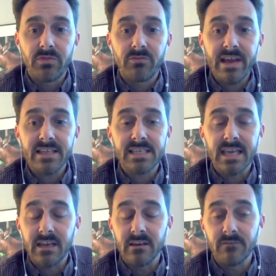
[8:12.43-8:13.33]
Threats to
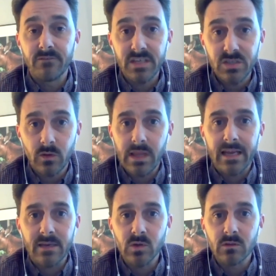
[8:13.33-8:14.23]
individual
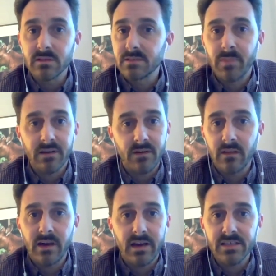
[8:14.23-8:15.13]
animals, by far the
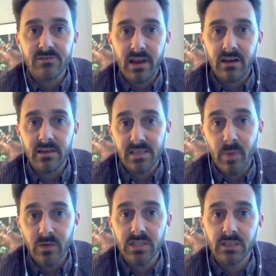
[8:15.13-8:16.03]
highest threat is
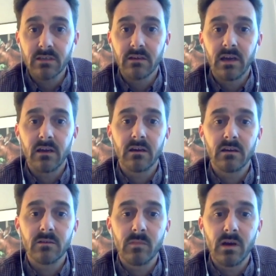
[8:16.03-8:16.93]
poaching.
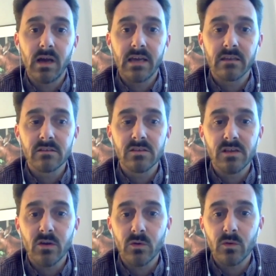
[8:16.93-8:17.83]
And
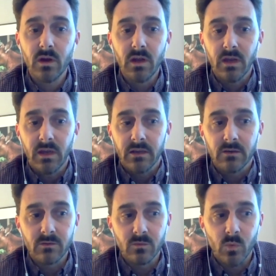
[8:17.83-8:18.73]
so
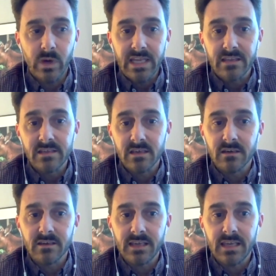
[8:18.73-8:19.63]
we need
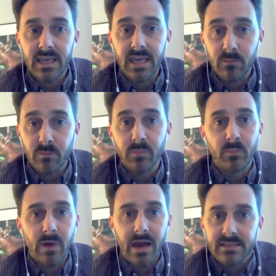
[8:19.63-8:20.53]
to keep
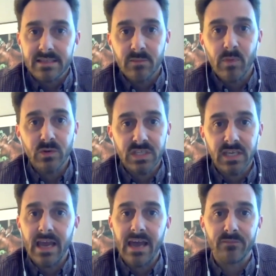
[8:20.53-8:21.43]

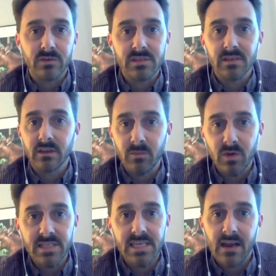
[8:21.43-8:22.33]
anti-poaching efforts and
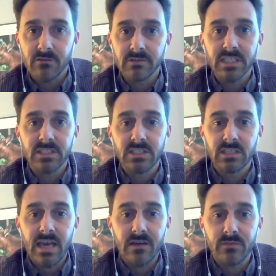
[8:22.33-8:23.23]
community
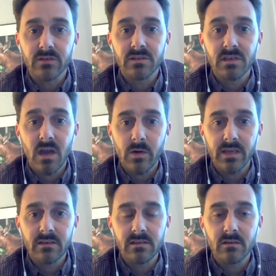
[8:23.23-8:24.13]
outreach efforts
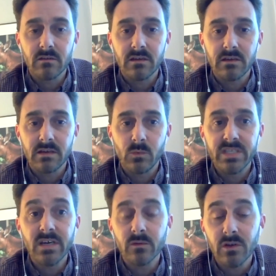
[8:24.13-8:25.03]
going so that
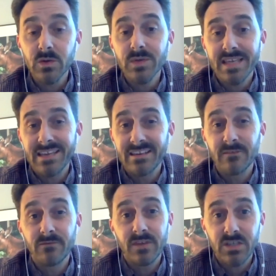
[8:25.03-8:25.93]
we don't lose
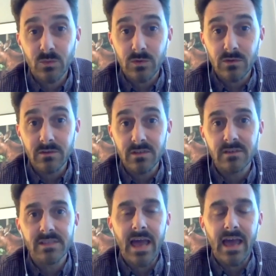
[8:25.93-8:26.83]
individuals, because